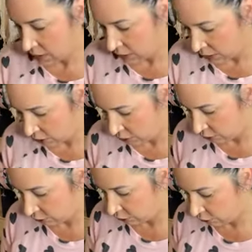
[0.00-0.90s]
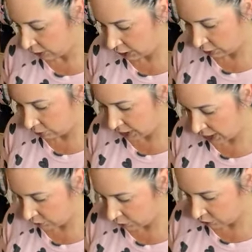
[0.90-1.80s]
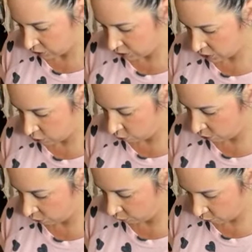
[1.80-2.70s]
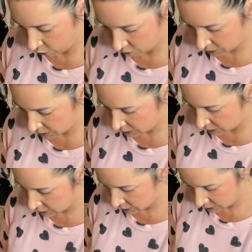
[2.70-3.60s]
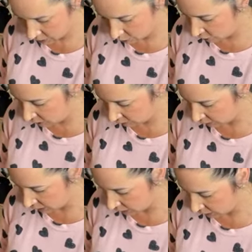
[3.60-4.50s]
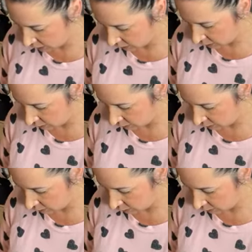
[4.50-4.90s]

you know, sooner or later I'm going to have to use the wort forms, which is fine. You know,